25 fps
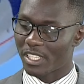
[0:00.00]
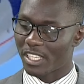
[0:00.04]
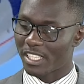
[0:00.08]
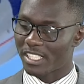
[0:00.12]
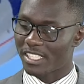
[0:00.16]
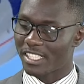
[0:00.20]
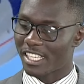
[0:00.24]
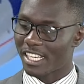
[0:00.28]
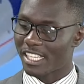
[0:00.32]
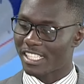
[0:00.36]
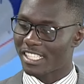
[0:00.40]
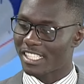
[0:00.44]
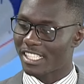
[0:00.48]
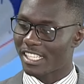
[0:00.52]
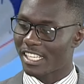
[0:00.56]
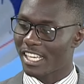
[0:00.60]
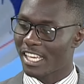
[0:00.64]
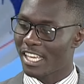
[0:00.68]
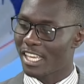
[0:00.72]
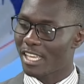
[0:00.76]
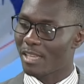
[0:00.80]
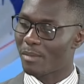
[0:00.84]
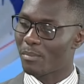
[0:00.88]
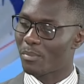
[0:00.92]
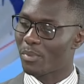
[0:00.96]
such
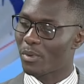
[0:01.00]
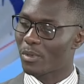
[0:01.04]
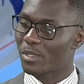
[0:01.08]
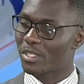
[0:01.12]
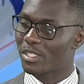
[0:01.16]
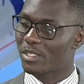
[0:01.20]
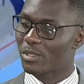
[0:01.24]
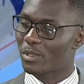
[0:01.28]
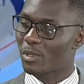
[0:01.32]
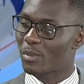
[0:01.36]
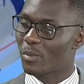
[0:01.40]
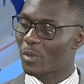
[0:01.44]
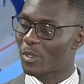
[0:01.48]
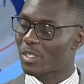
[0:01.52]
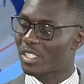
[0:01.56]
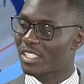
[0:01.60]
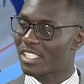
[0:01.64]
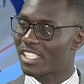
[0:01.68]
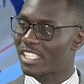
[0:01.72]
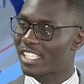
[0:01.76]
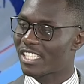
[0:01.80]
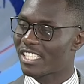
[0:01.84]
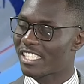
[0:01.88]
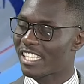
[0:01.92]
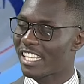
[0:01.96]
important
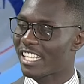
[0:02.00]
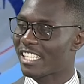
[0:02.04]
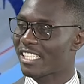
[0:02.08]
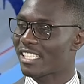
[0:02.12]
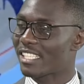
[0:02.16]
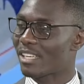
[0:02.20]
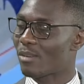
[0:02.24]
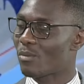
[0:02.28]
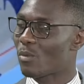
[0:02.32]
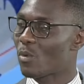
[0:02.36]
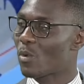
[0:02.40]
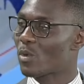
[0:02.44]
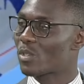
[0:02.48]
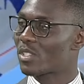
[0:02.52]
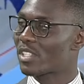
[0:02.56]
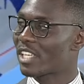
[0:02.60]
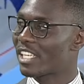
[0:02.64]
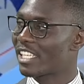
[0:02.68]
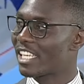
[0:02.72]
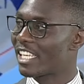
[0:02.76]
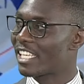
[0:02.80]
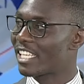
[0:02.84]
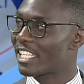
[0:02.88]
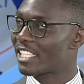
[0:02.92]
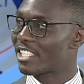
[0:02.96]
commodities as water and
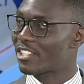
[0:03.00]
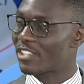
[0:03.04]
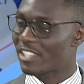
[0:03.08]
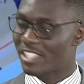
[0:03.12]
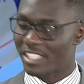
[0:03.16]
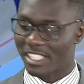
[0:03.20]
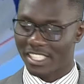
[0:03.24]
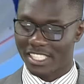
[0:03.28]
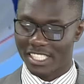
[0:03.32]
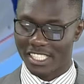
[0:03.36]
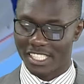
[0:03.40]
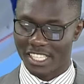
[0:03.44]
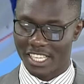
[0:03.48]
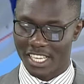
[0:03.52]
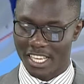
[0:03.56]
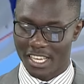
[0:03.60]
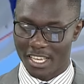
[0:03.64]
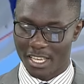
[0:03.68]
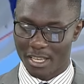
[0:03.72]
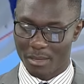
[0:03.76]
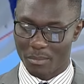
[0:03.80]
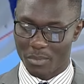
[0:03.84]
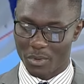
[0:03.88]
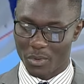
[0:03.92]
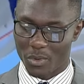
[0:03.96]
electricity,
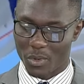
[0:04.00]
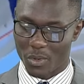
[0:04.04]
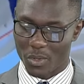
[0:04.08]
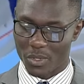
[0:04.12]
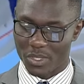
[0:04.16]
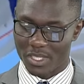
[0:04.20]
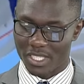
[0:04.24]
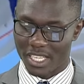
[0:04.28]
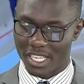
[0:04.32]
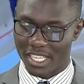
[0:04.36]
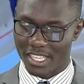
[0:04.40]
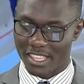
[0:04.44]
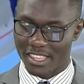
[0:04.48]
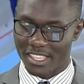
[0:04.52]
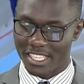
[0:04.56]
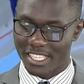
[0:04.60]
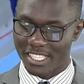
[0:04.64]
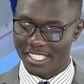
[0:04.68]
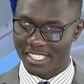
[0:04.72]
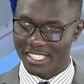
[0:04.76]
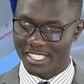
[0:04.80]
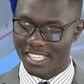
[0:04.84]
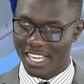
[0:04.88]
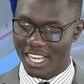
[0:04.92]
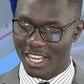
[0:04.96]
because these
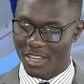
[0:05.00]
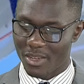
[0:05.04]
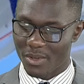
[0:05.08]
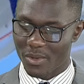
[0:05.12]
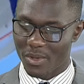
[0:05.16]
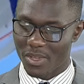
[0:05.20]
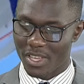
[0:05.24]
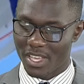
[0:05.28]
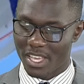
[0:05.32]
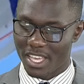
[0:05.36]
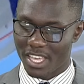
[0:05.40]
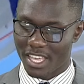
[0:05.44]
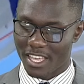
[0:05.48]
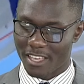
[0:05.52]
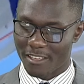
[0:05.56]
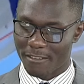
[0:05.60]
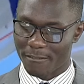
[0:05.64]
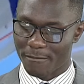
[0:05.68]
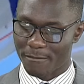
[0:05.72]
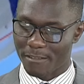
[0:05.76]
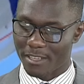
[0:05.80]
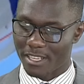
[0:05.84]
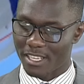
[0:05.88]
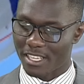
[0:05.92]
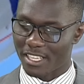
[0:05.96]
now
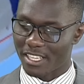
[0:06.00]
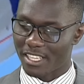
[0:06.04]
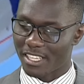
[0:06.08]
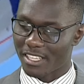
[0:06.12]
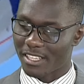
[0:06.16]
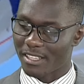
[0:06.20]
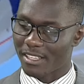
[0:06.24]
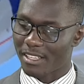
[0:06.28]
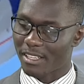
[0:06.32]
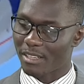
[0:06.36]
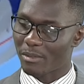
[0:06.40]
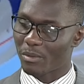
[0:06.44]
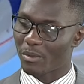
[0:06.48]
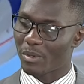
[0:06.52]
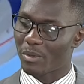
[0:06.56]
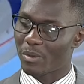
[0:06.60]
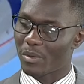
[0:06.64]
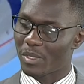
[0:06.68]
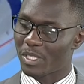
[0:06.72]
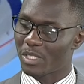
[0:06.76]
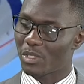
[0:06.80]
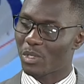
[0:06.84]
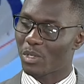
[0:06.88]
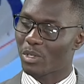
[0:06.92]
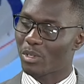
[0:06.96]
have, we
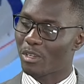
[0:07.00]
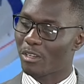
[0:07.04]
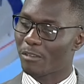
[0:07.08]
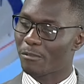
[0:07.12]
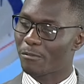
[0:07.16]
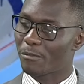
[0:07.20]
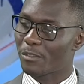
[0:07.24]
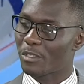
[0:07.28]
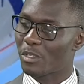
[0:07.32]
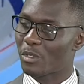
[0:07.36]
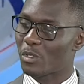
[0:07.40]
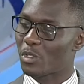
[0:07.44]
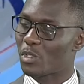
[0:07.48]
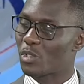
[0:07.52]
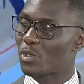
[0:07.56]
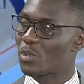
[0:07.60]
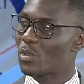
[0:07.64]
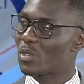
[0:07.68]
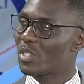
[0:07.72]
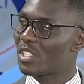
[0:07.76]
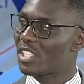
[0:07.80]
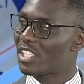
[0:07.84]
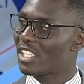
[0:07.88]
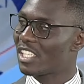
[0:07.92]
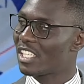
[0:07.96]
talk of your
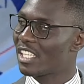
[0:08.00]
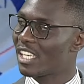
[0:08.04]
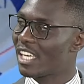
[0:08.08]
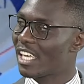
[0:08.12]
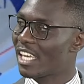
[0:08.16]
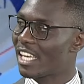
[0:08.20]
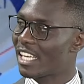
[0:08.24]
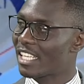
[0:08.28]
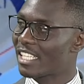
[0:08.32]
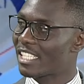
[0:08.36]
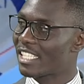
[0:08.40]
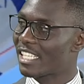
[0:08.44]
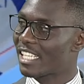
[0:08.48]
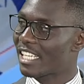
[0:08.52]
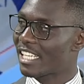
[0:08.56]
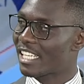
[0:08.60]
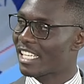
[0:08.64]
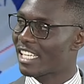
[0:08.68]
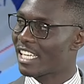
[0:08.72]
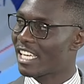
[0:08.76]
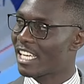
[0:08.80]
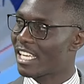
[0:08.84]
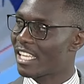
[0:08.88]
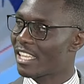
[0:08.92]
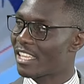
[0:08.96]
duty and
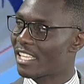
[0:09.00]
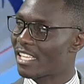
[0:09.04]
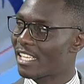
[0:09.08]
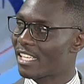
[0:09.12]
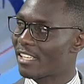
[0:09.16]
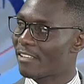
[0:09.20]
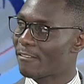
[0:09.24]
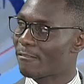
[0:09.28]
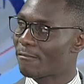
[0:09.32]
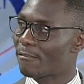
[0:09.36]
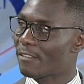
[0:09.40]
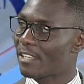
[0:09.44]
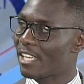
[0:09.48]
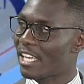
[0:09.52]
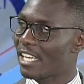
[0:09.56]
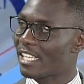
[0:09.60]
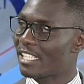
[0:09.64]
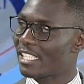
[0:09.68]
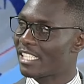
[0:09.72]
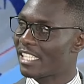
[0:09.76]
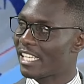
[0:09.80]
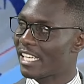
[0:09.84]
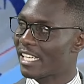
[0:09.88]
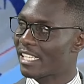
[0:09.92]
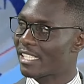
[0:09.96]
the VAT
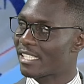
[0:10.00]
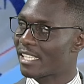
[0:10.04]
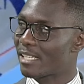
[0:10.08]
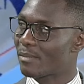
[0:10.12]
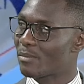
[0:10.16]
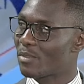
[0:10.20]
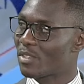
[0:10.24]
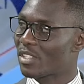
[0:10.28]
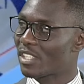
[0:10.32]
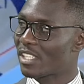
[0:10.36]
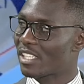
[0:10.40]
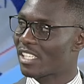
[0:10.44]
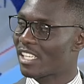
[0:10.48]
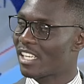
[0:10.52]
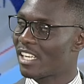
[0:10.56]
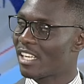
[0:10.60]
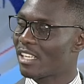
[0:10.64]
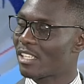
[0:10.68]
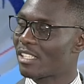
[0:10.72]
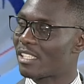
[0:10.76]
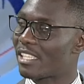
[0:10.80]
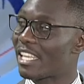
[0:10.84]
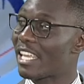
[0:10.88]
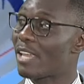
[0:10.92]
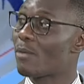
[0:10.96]
exemption,
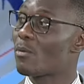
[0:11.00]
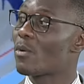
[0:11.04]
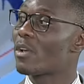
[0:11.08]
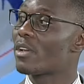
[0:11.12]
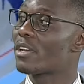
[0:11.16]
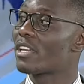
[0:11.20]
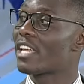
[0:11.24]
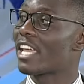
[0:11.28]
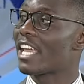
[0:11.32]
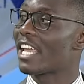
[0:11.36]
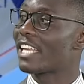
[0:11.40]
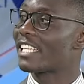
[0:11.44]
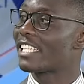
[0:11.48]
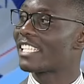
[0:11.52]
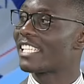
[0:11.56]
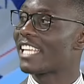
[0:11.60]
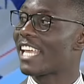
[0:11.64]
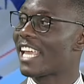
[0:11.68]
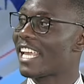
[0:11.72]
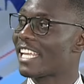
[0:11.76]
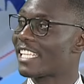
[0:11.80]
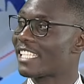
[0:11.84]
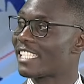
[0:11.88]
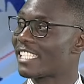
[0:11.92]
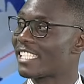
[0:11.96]
they work hand in
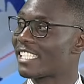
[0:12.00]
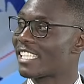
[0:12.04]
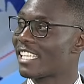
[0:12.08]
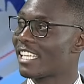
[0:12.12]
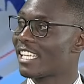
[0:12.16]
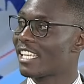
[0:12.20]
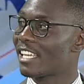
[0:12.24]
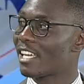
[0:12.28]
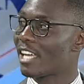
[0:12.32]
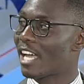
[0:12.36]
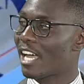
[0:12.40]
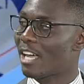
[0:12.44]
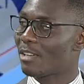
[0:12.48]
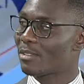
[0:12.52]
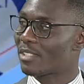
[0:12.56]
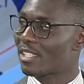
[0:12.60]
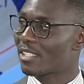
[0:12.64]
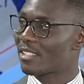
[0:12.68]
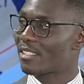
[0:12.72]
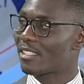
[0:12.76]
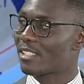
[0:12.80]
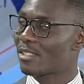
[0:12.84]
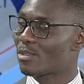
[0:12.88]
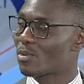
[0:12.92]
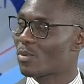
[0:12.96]
hand. How does
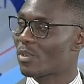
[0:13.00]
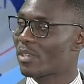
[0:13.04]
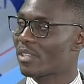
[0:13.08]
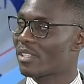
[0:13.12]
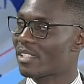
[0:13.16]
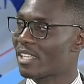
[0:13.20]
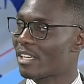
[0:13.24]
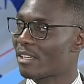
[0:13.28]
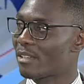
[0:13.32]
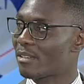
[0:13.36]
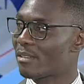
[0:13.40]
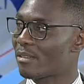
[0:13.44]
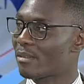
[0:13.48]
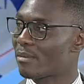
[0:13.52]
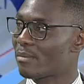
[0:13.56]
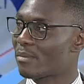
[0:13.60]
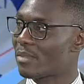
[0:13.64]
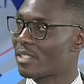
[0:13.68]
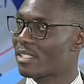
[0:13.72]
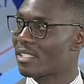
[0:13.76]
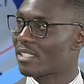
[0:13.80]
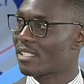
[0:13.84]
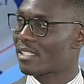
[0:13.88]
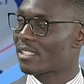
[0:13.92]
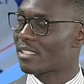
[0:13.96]
this work now,
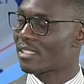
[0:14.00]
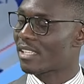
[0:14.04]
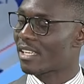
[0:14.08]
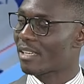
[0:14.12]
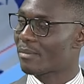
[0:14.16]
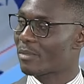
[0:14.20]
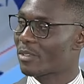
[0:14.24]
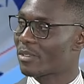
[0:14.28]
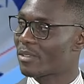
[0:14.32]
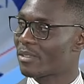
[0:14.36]
Mr. Simon?